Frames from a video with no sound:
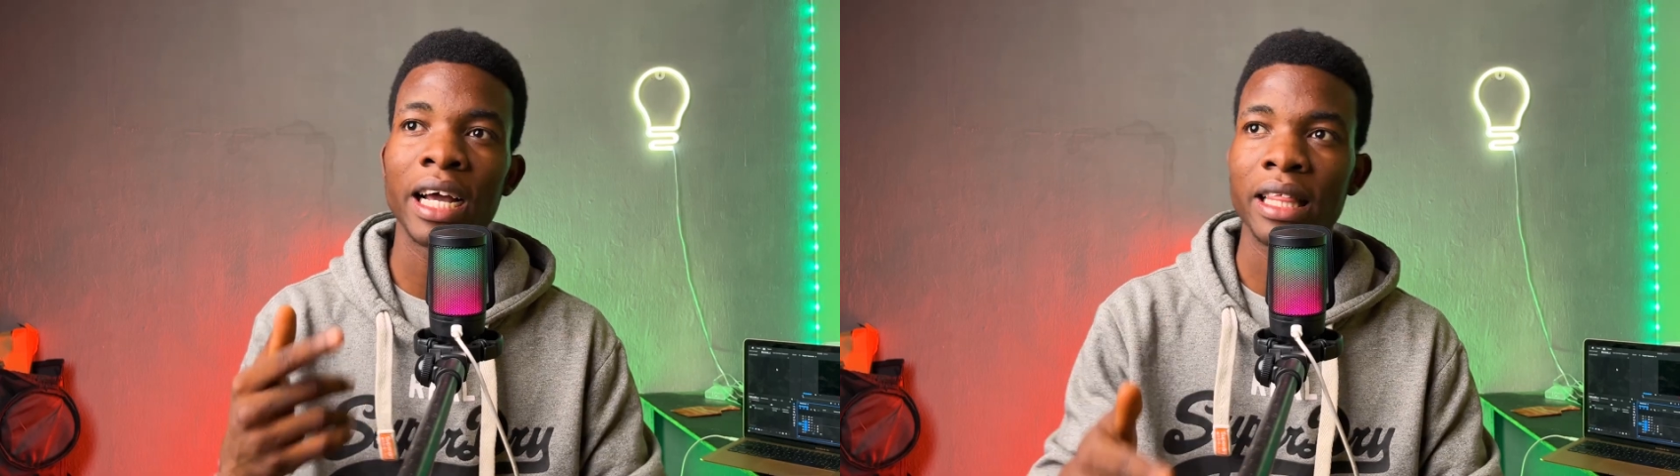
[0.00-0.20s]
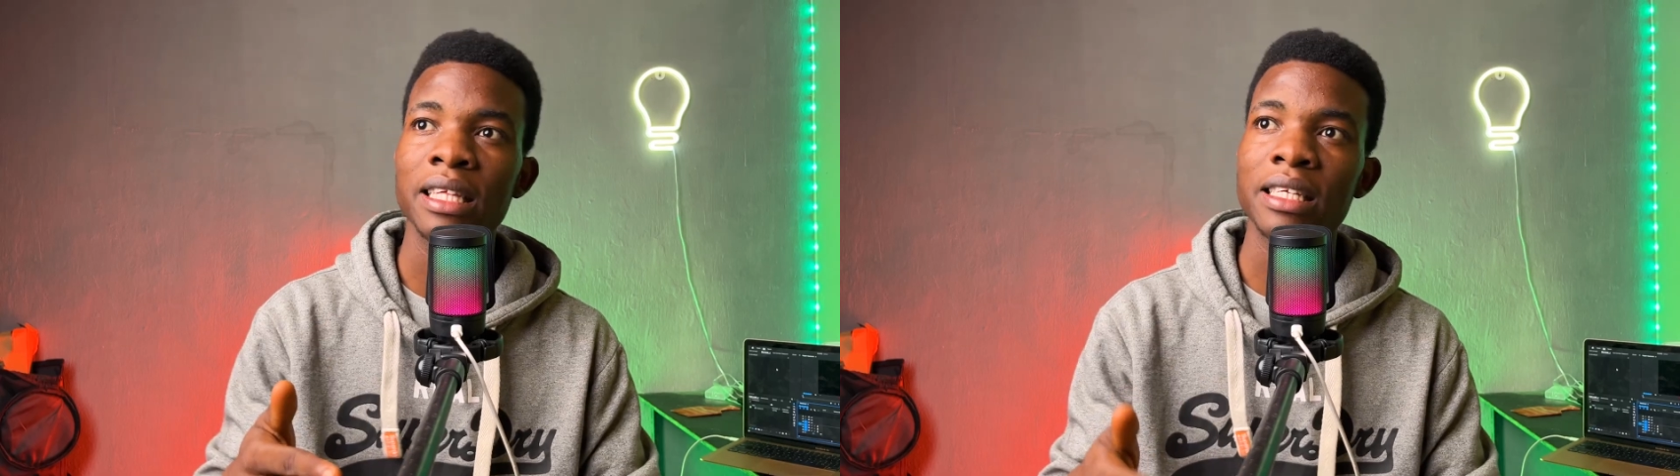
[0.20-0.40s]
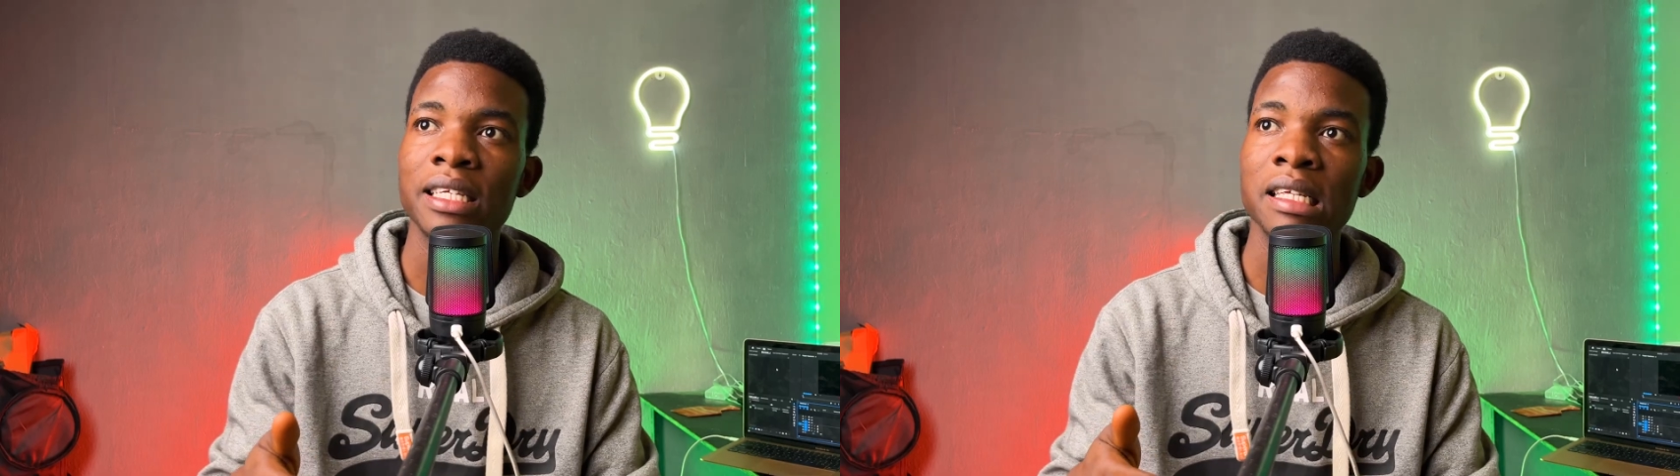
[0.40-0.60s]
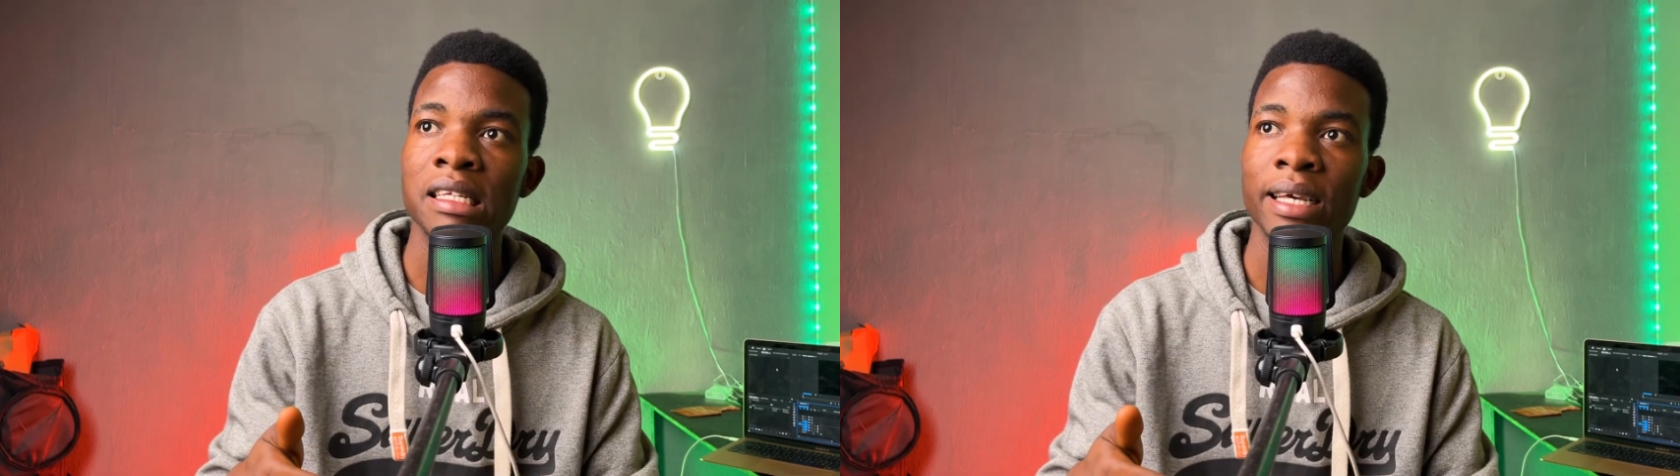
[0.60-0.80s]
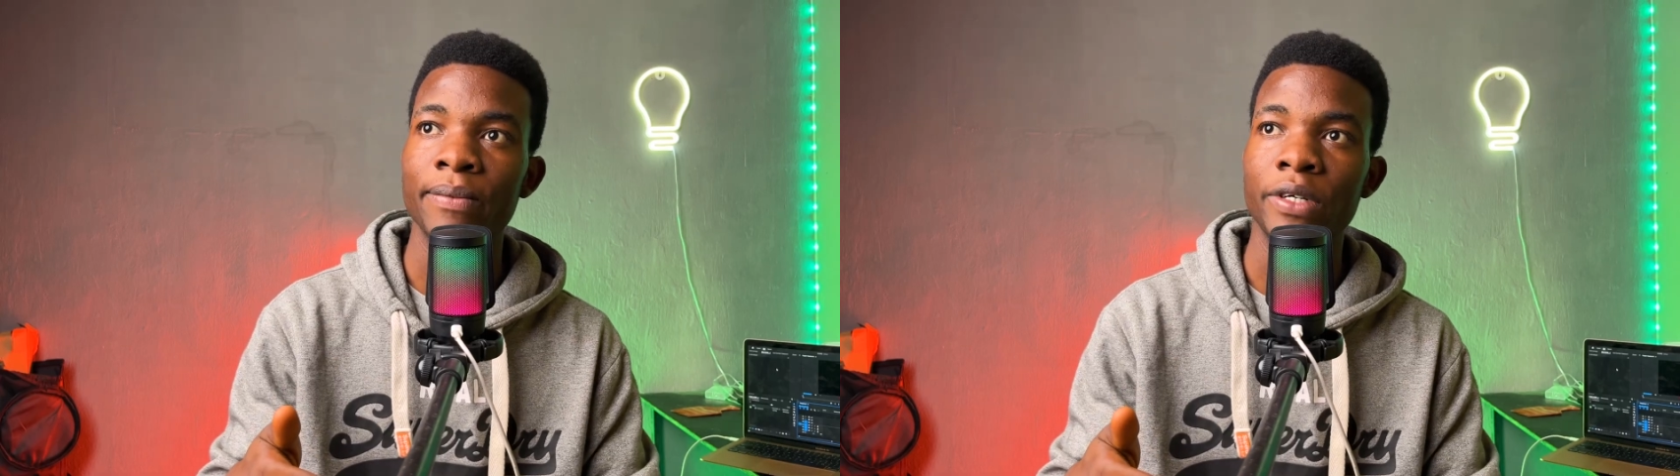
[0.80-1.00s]
I think this is the
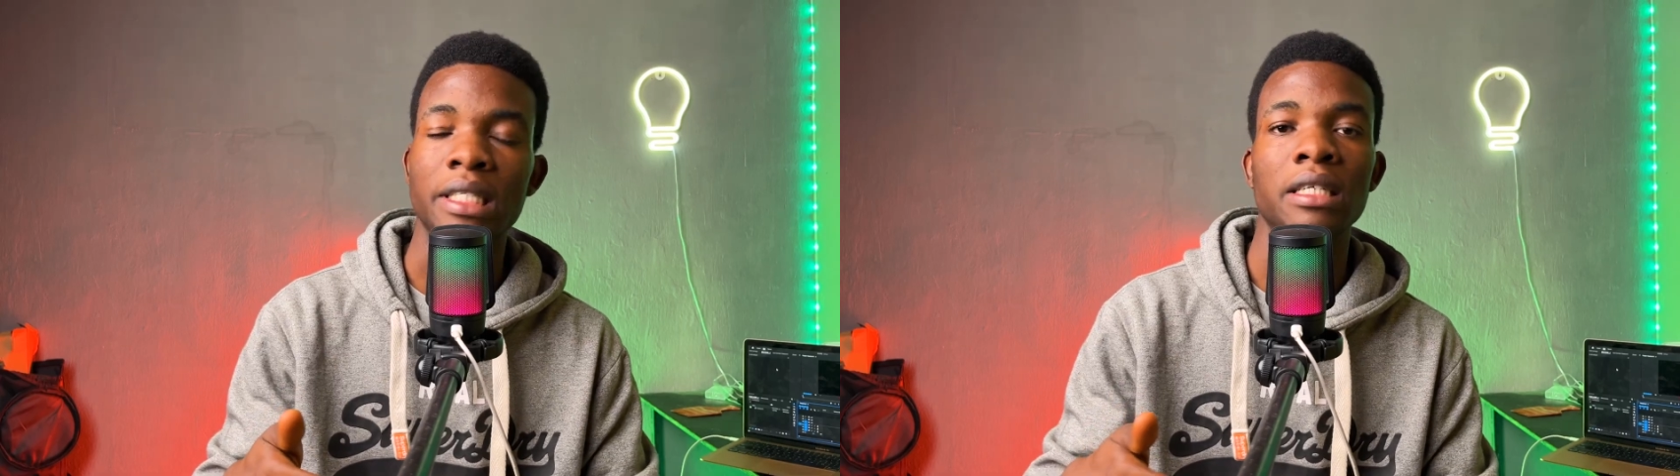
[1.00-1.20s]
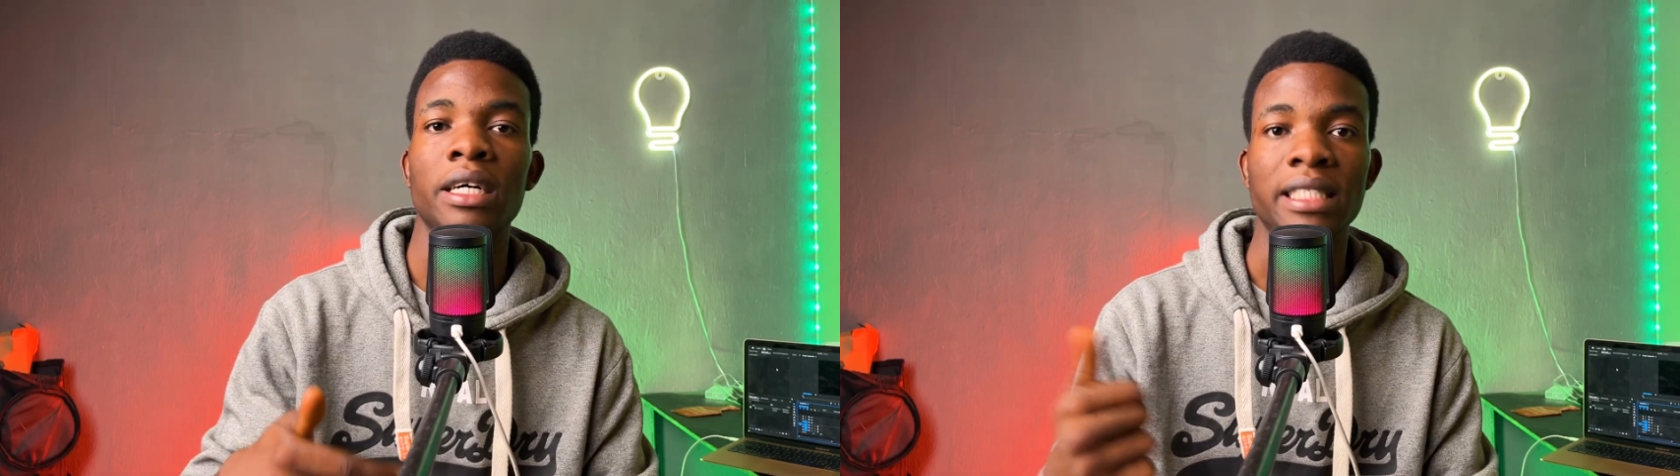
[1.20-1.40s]
same reason I